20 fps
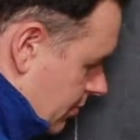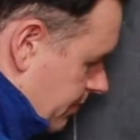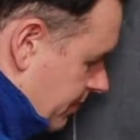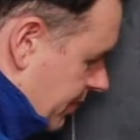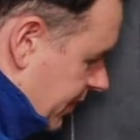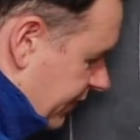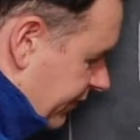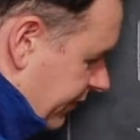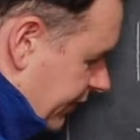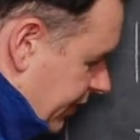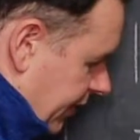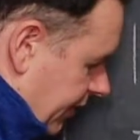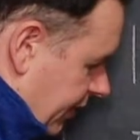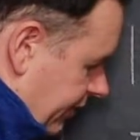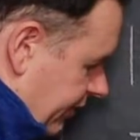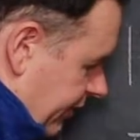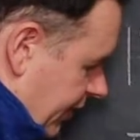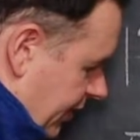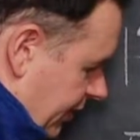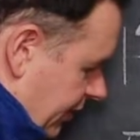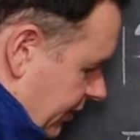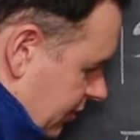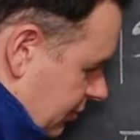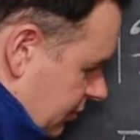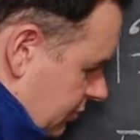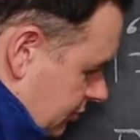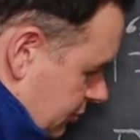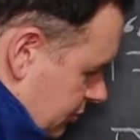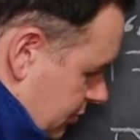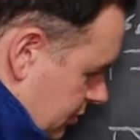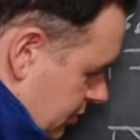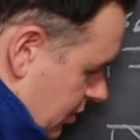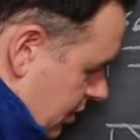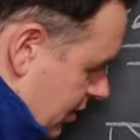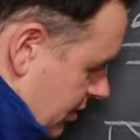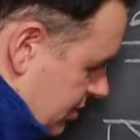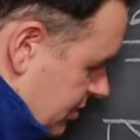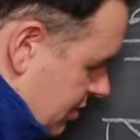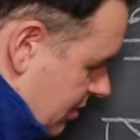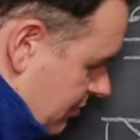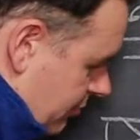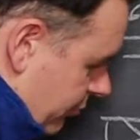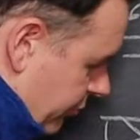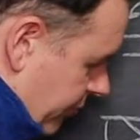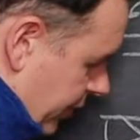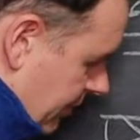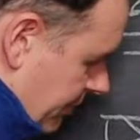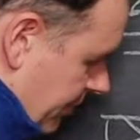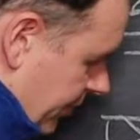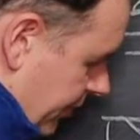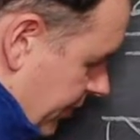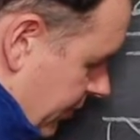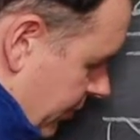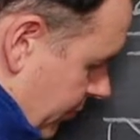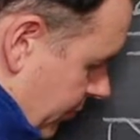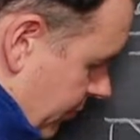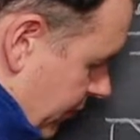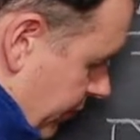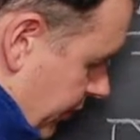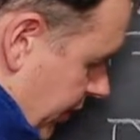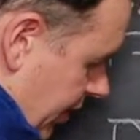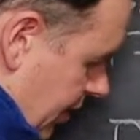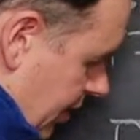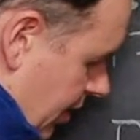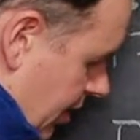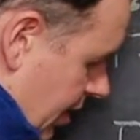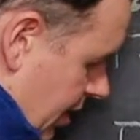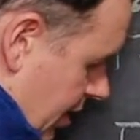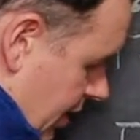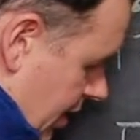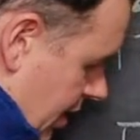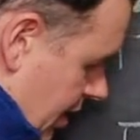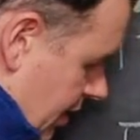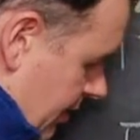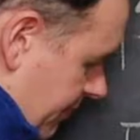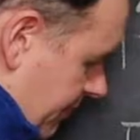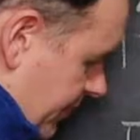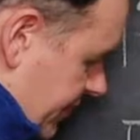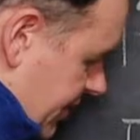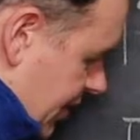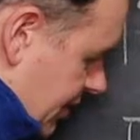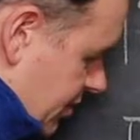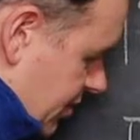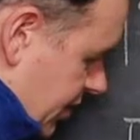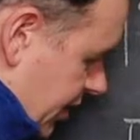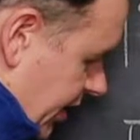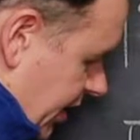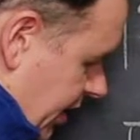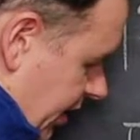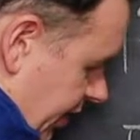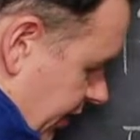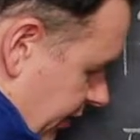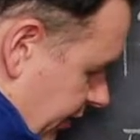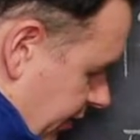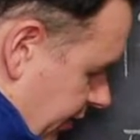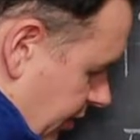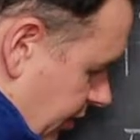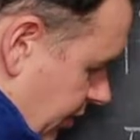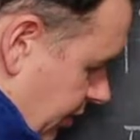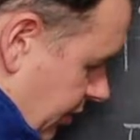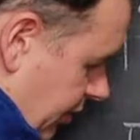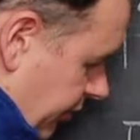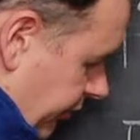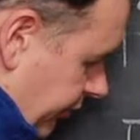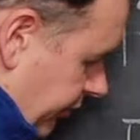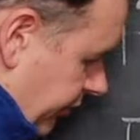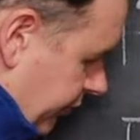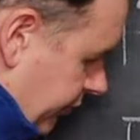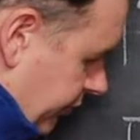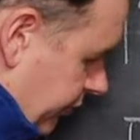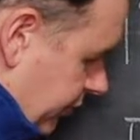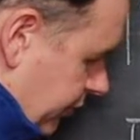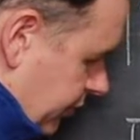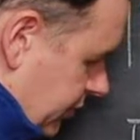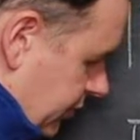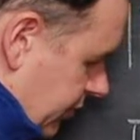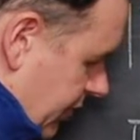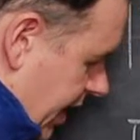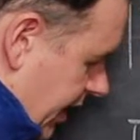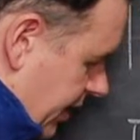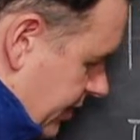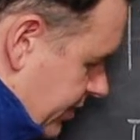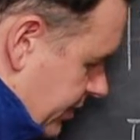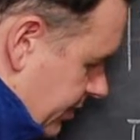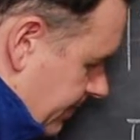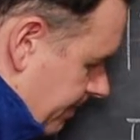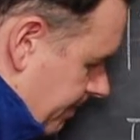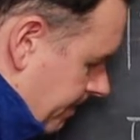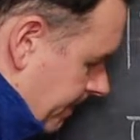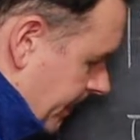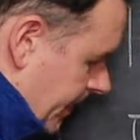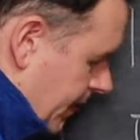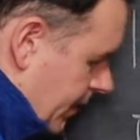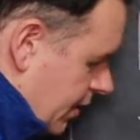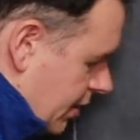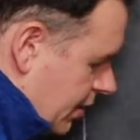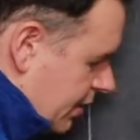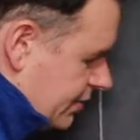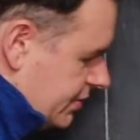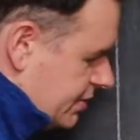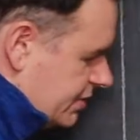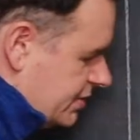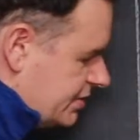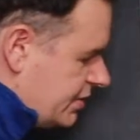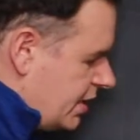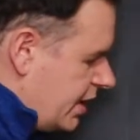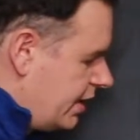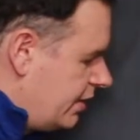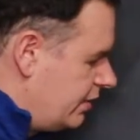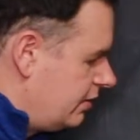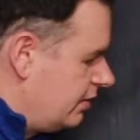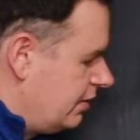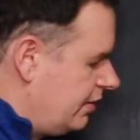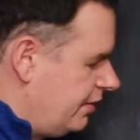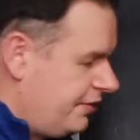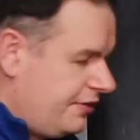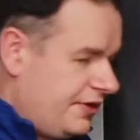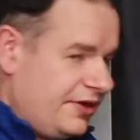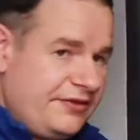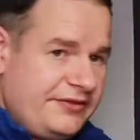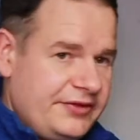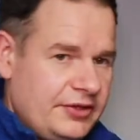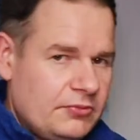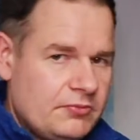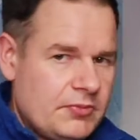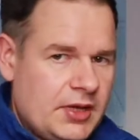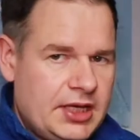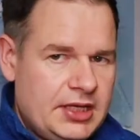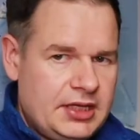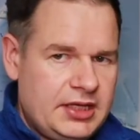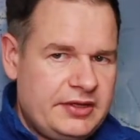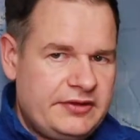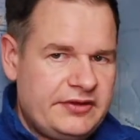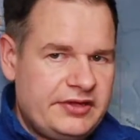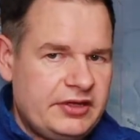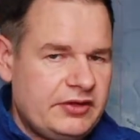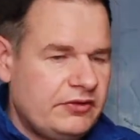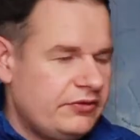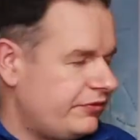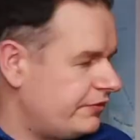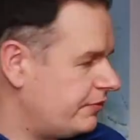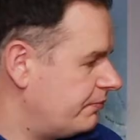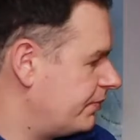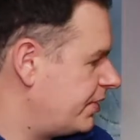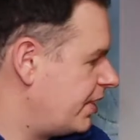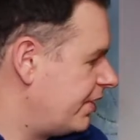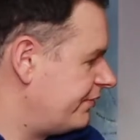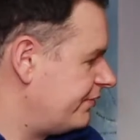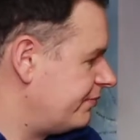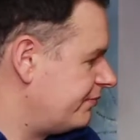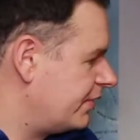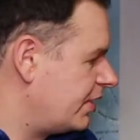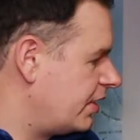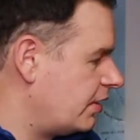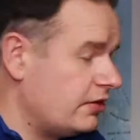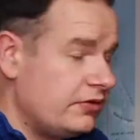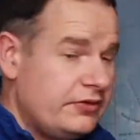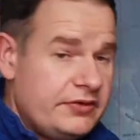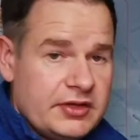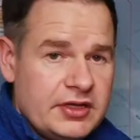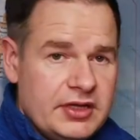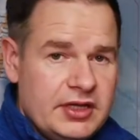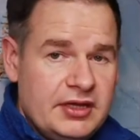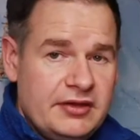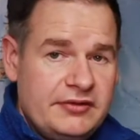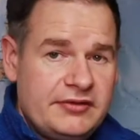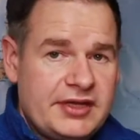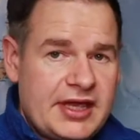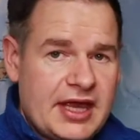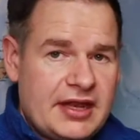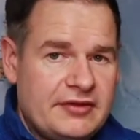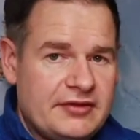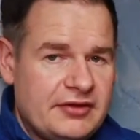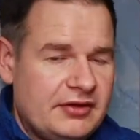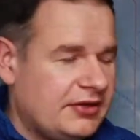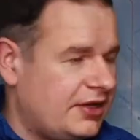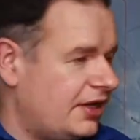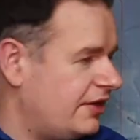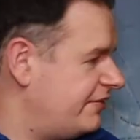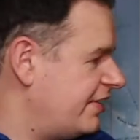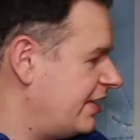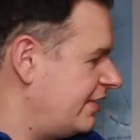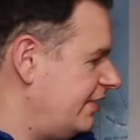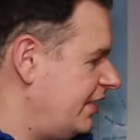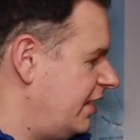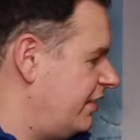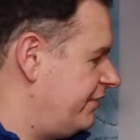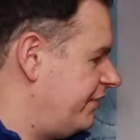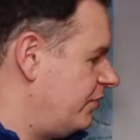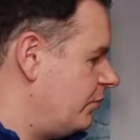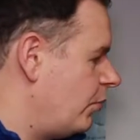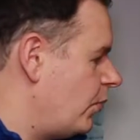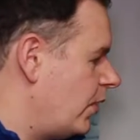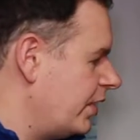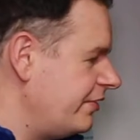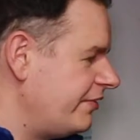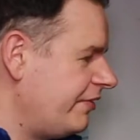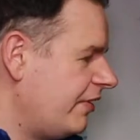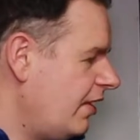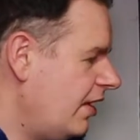basically the title and a summary about the author, and then potentially a click through call to action. To style this, you may need to use some custom code to get it to look exactly as you want.